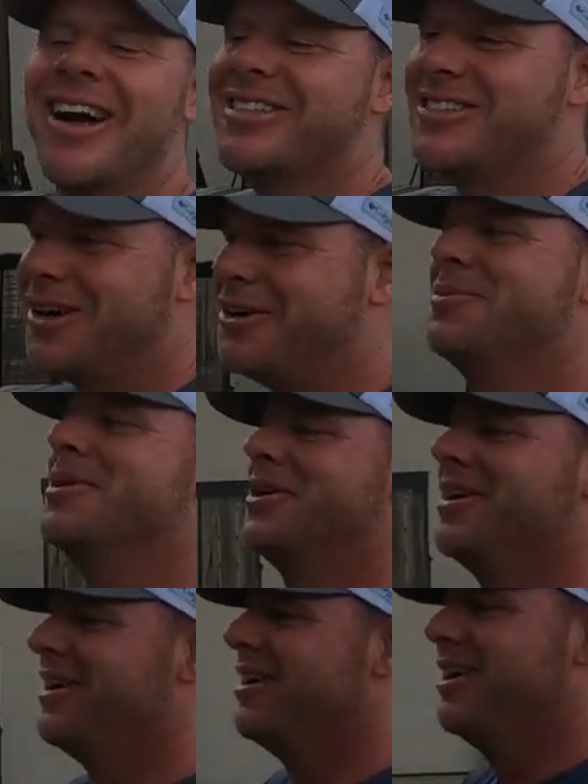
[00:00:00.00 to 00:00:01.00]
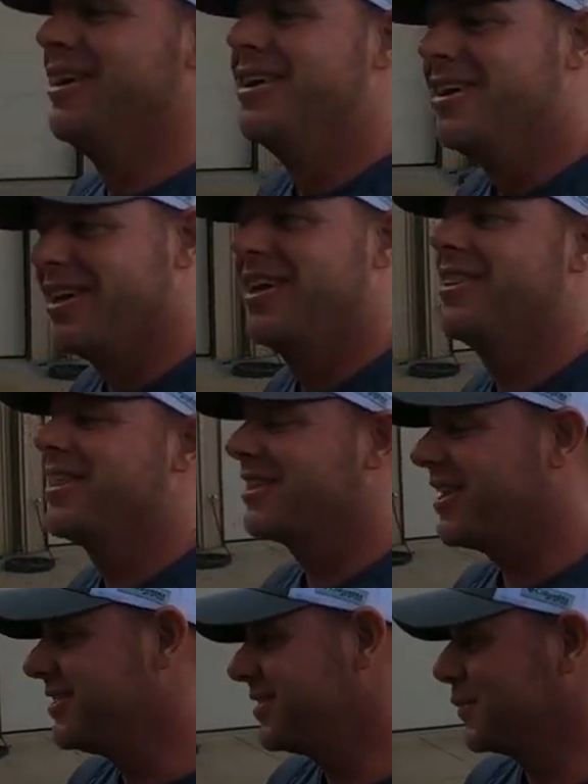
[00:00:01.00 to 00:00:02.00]
guys telling me, you know, I
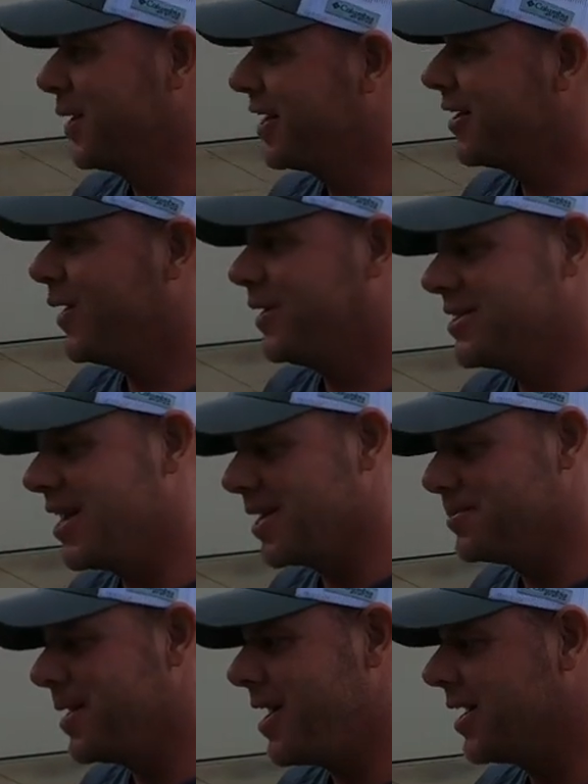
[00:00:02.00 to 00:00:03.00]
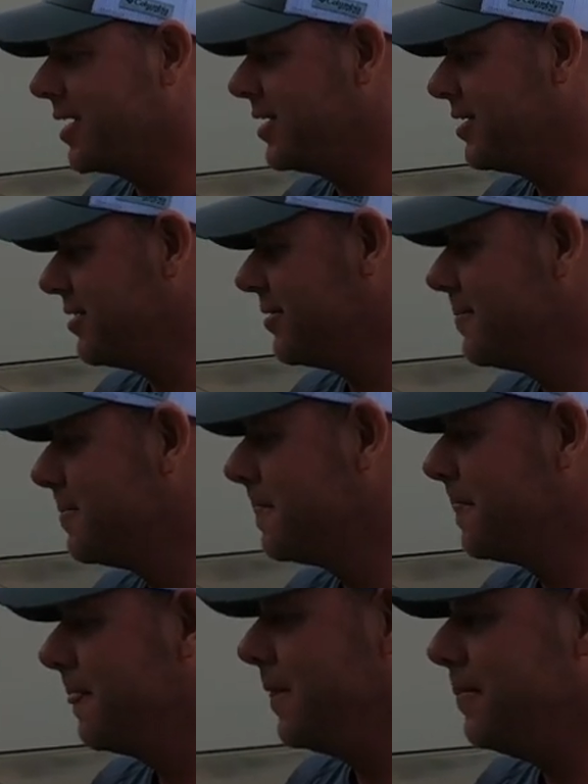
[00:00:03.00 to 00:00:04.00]
think that's the right call. Take it back and
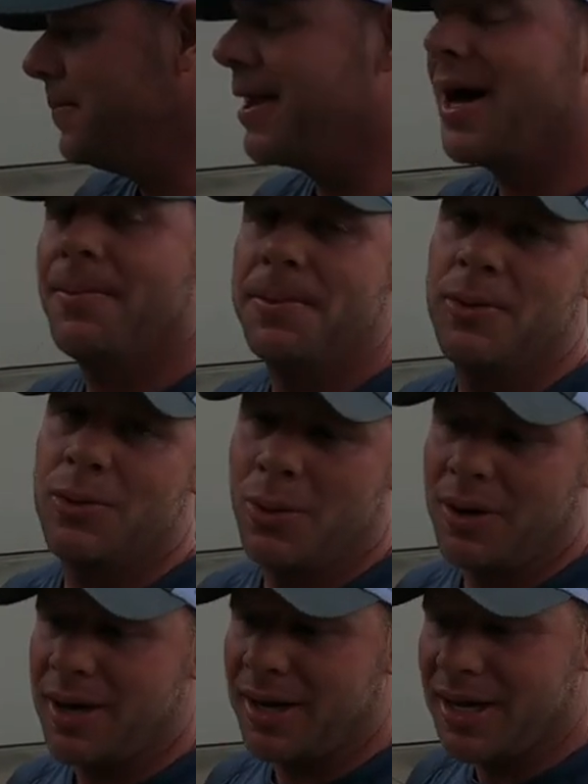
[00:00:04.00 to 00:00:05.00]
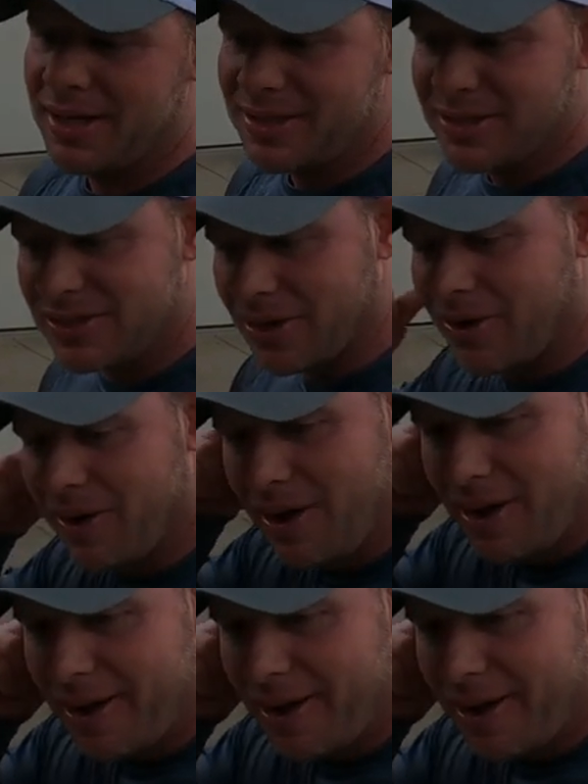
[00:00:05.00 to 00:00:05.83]
be happy with what I get. So